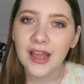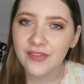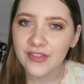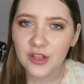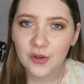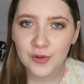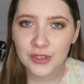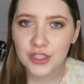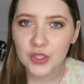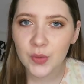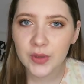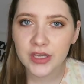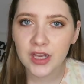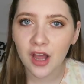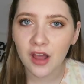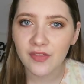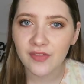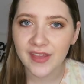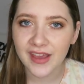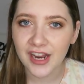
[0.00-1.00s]
I think what's going
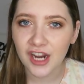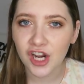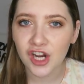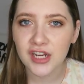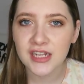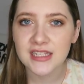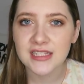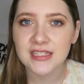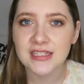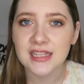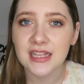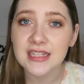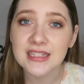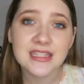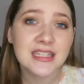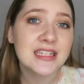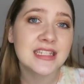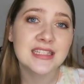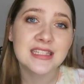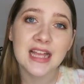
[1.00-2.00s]
on there is since
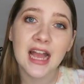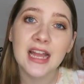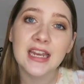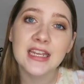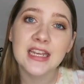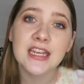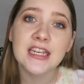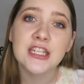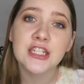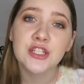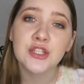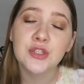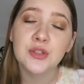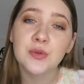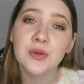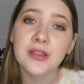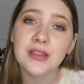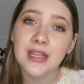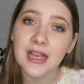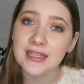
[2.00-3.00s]
they decided
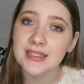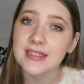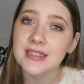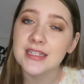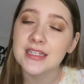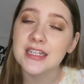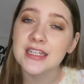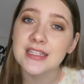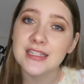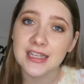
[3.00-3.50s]
to lessen